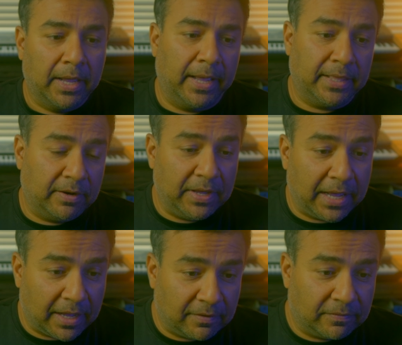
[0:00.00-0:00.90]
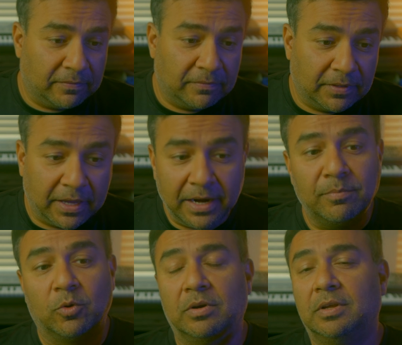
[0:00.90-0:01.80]
And then we have the grain
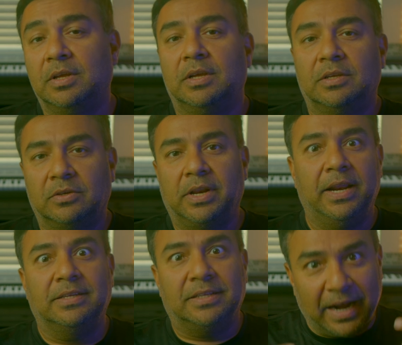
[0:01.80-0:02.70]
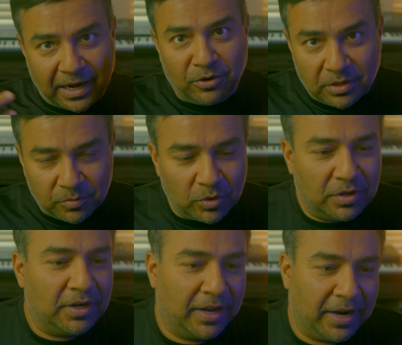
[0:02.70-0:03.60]
mode. So grain is a granular
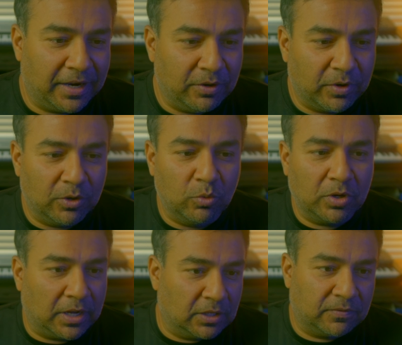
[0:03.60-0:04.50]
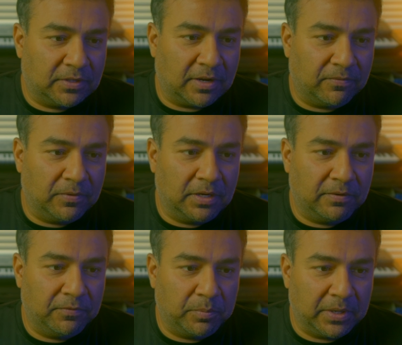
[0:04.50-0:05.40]
mode, and you can do tons of stuff with it.
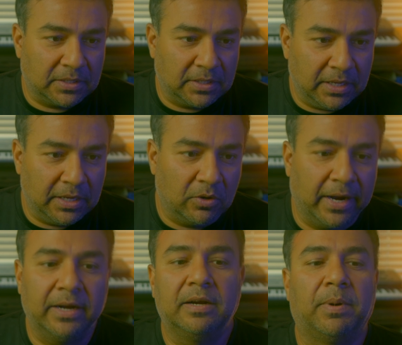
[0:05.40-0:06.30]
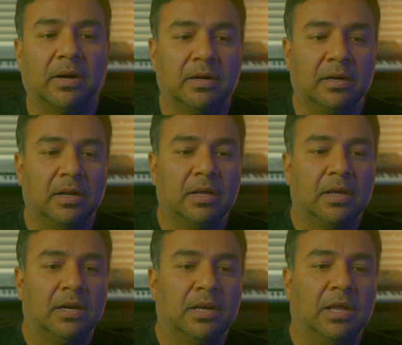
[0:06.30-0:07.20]
If you press the E or edit button,
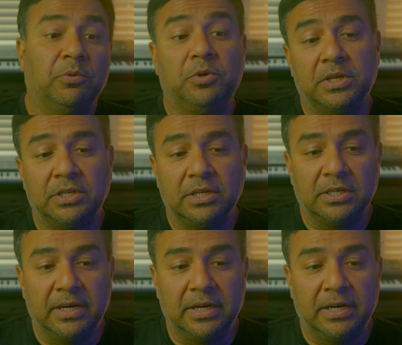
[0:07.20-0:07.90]
now you can change the